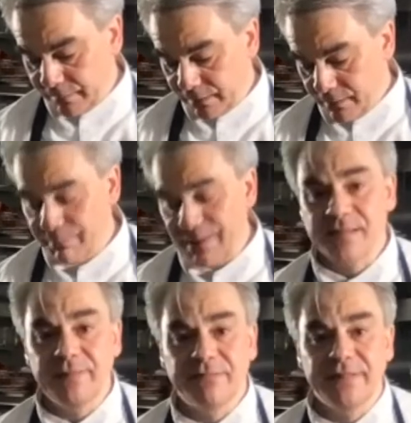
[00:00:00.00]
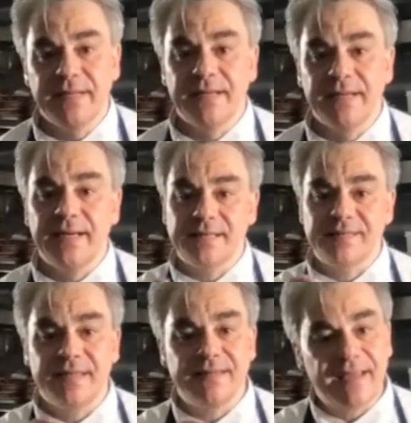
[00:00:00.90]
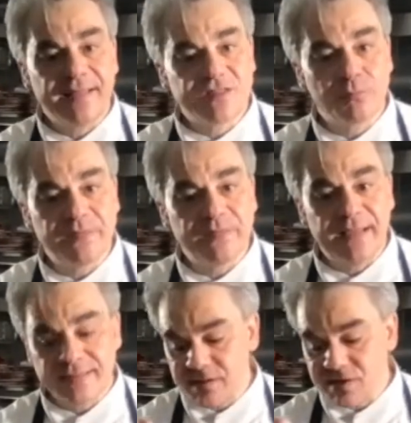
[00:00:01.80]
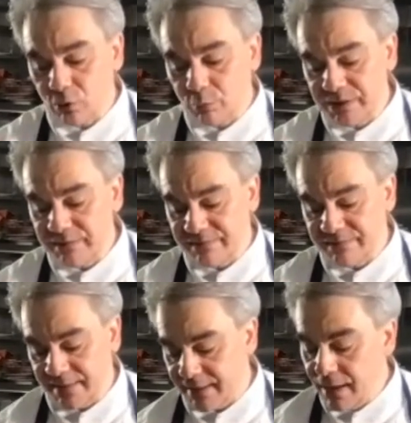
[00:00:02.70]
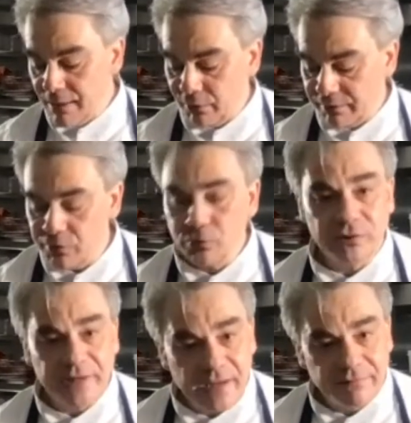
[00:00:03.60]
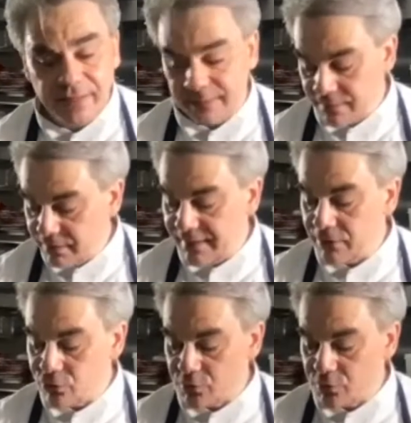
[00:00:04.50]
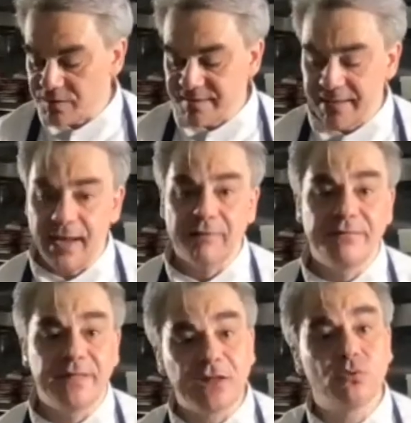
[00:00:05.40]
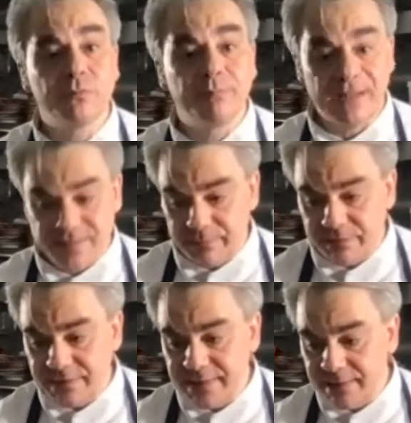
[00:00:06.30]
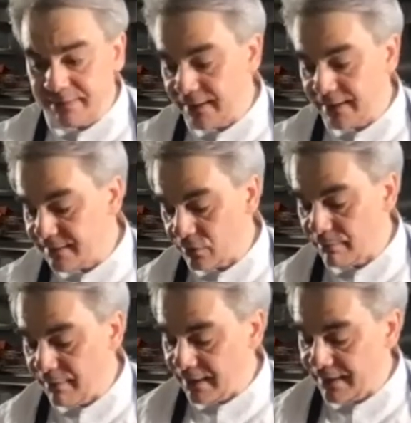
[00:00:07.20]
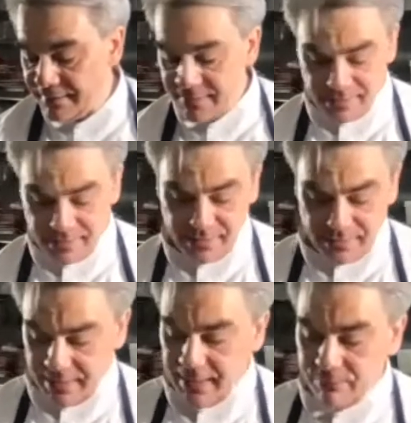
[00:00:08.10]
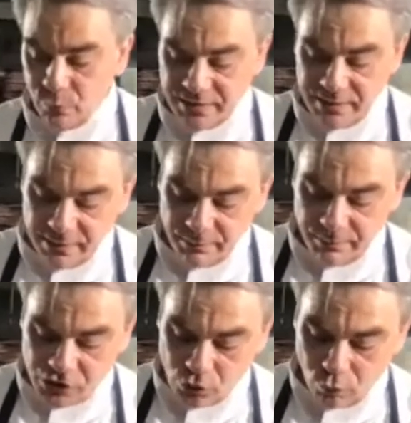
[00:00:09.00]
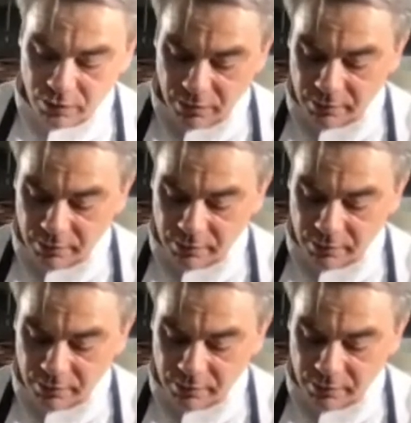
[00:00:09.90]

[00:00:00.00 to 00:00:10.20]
balsamic vinegar, and it tends to be nice and syrupy and thick. But if you don't have that, then just take a very good balsamic vinegar that is on the market, and with a little bit sugar,